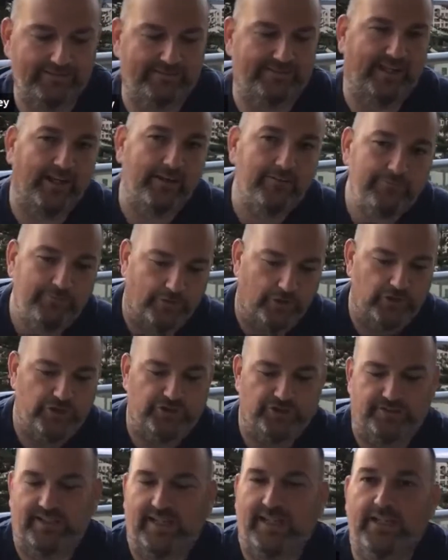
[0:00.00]

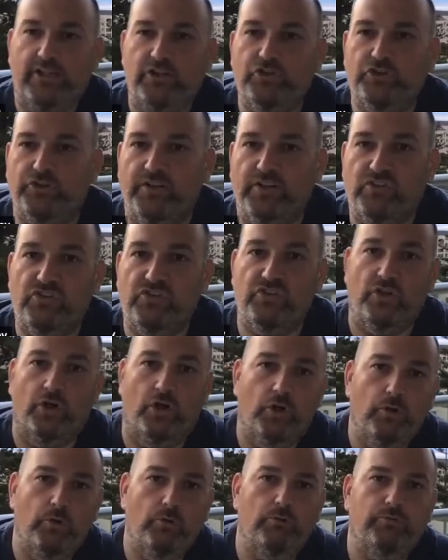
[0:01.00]
divergent interests
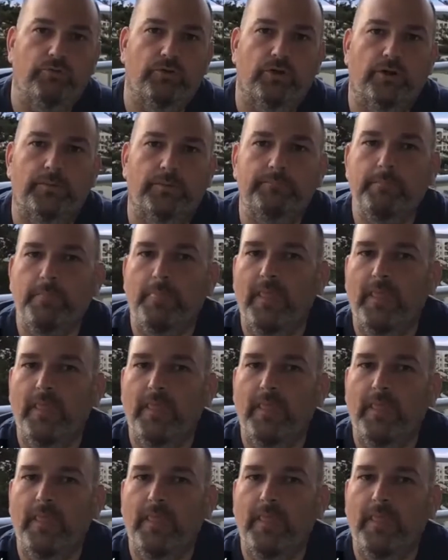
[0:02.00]
over